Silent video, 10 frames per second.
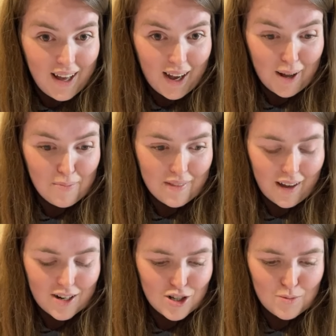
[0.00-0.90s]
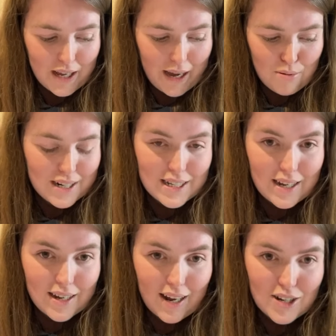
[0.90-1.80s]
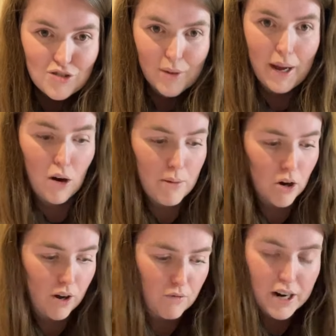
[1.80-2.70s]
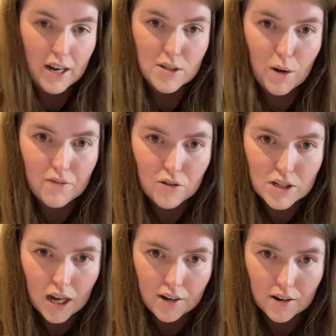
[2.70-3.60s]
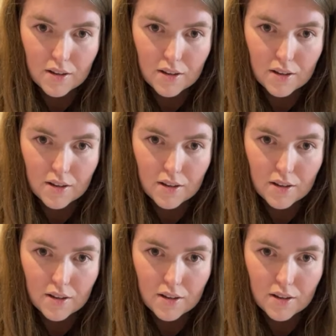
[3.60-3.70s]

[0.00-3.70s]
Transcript: That I just want to get pressing, like straight away. Oh my God, I've realised what I've not done.